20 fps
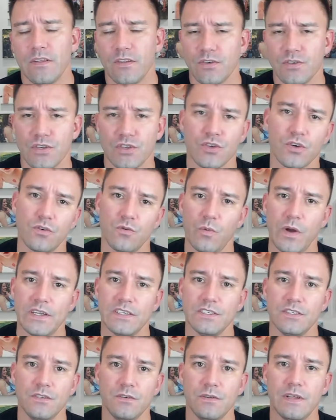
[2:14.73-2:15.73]
There's a certain
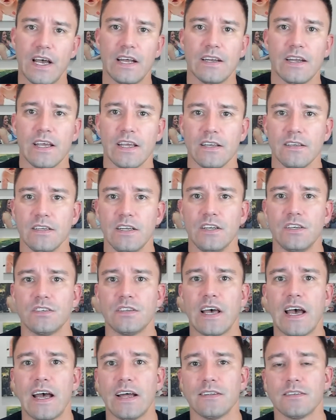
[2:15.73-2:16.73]
way to do that, and I can
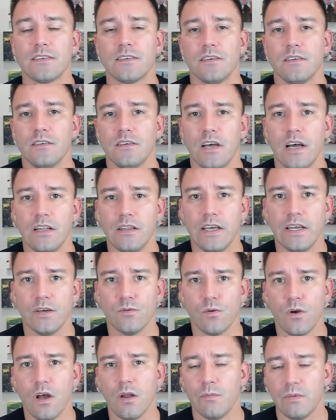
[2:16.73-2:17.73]
teach that
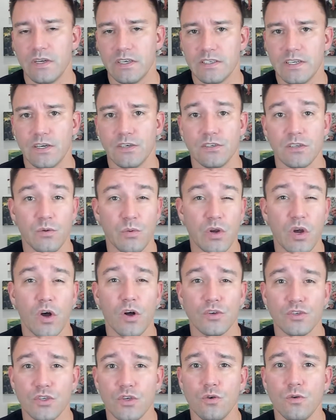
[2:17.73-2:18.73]
later on, but essentially we
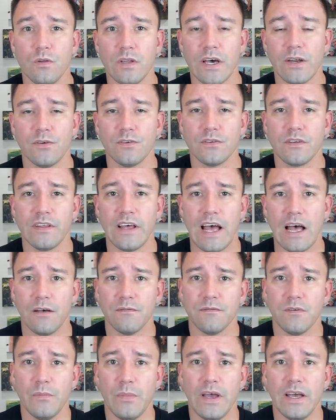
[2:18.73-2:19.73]
call 2 letters of the
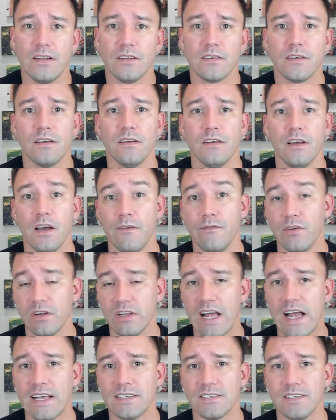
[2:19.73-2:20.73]
alphabet of
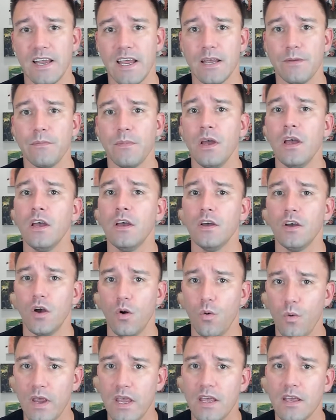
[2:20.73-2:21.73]
their last name
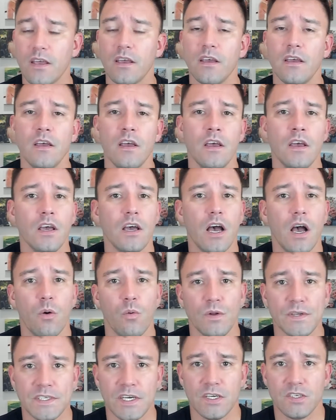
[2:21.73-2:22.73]
a week.
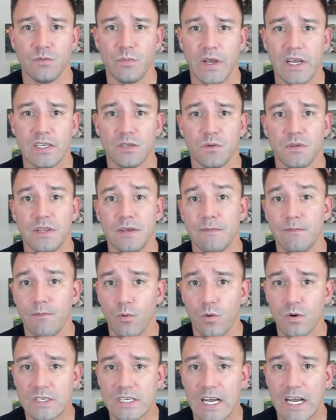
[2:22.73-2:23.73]
We'll touch base with them
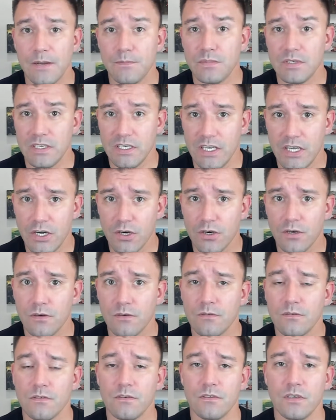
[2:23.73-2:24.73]
4 times a
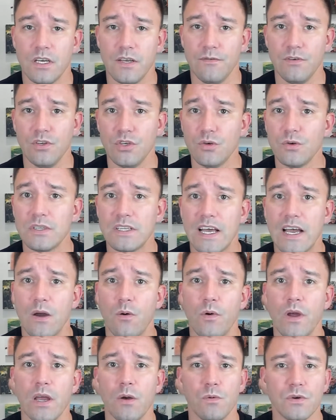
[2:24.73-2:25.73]
year if you do it
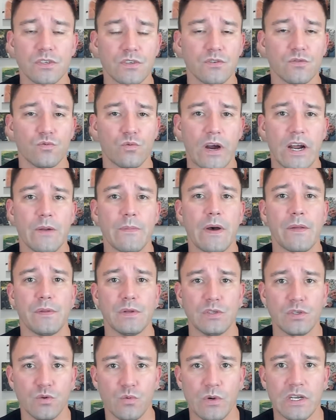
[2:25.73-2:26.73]
that way, which is right about
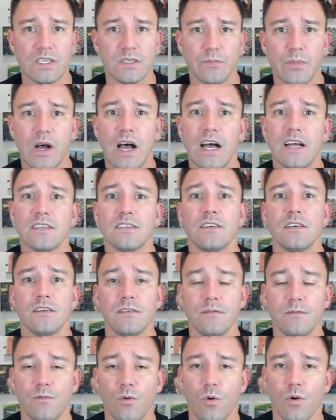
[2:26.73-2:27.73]
the sweet spot
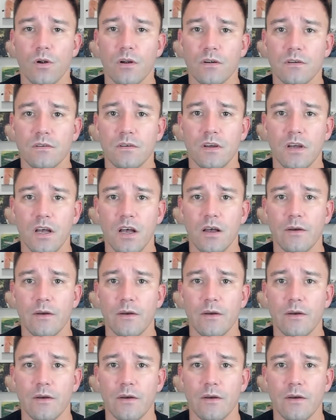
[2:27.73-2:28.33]
for